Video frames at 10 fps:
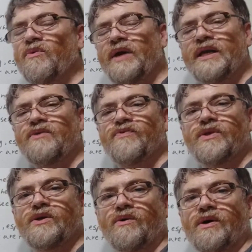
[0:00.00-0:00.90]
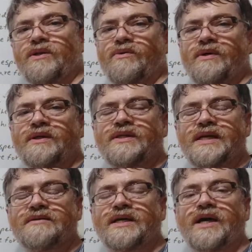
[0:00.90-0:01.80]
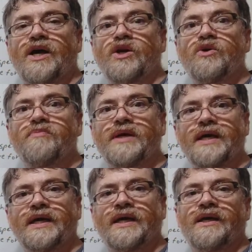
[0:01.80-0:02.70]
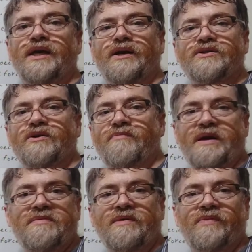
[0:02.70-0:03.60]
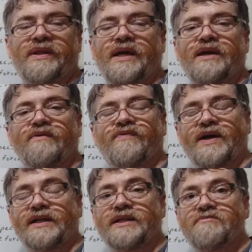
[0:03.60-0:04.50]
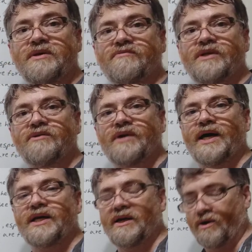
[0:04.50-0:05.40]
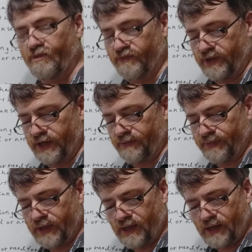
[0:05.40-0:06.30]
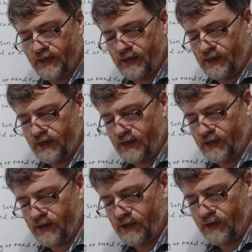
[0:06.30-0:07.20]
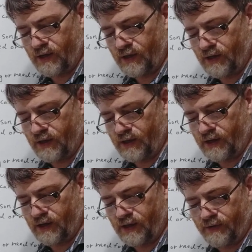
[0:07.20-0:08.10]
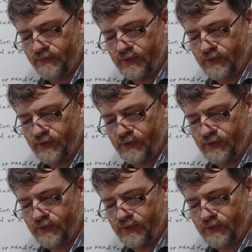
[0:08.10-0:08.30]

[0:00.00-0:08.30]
you're waiting for the dawn, dawn sounds like a new beginning, you know, so maybe when they can finally be reunited, hopefully. Uh, uh